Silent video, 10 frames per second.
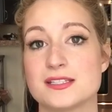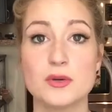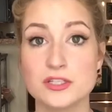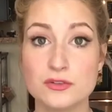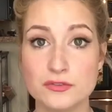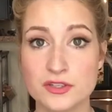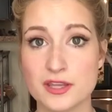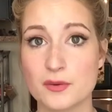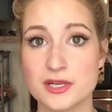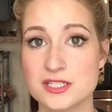I want you to feel
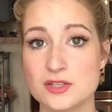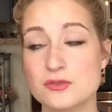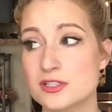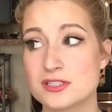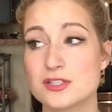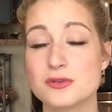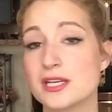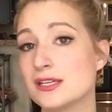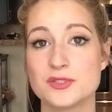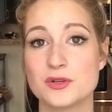that way too. Just do
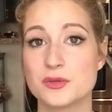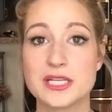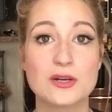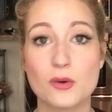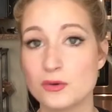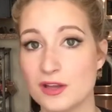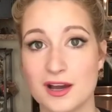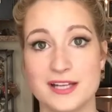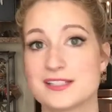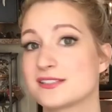it. You don't need a whole
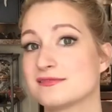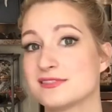lot.